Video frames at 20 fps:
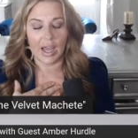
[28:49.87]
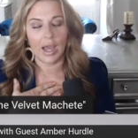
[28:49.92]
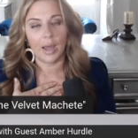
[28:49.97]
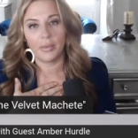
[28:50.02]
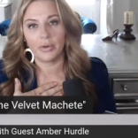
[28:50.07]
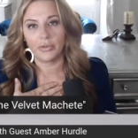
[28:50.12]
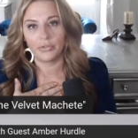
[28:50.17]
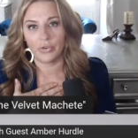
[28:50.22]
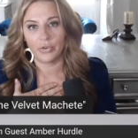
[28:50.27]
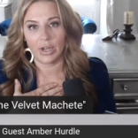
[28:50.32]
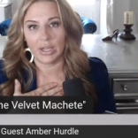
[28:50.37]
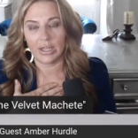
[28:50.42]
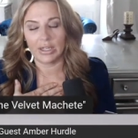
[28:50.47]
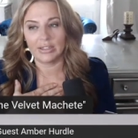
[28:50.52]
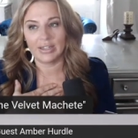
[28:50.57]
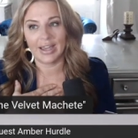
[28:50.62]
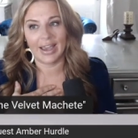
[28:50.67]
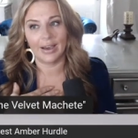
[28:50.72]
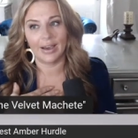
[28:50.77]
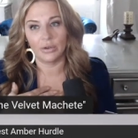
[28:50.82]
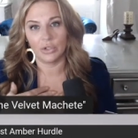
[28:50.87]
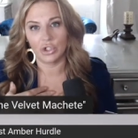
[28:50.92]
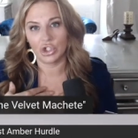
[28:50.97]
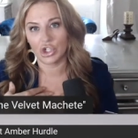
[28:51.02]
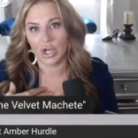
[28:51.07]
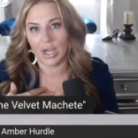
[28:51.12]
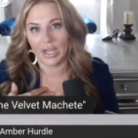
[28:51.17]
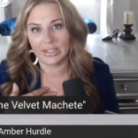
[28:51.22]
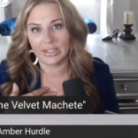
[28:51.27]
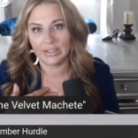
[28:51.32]
I'm afraid to
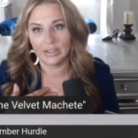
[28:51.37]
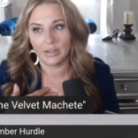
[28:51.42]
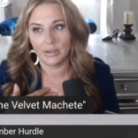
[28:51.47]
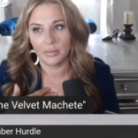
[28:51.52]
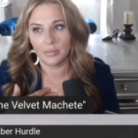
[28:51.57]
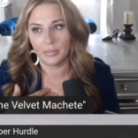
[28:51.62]
outshine